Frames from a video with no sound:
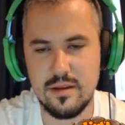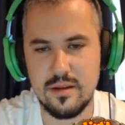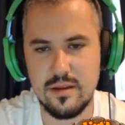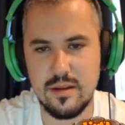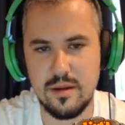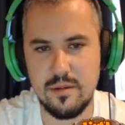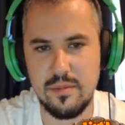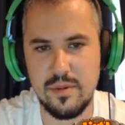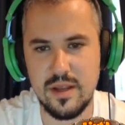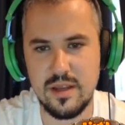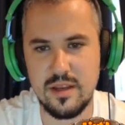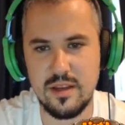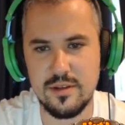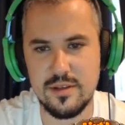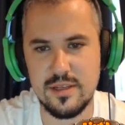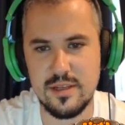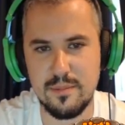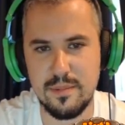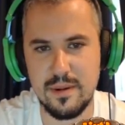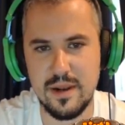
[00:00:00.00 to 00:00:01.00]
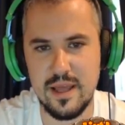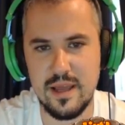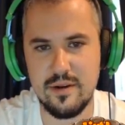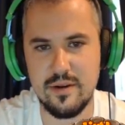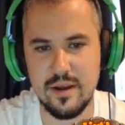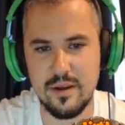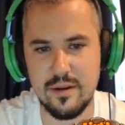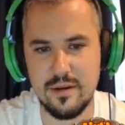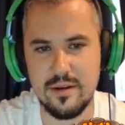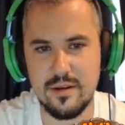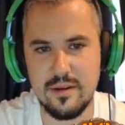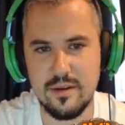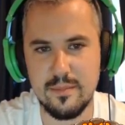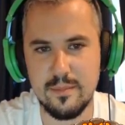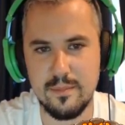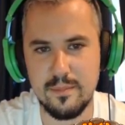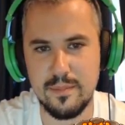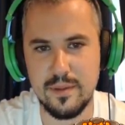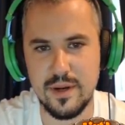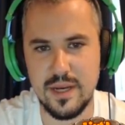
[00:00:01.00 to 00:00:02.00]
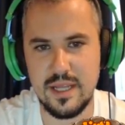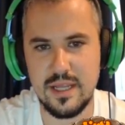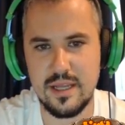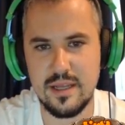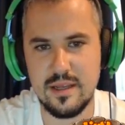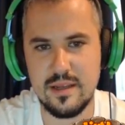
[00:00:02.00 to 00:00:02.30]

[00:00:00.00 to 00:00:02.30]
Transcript: I'm bringing you to the playground, buddy.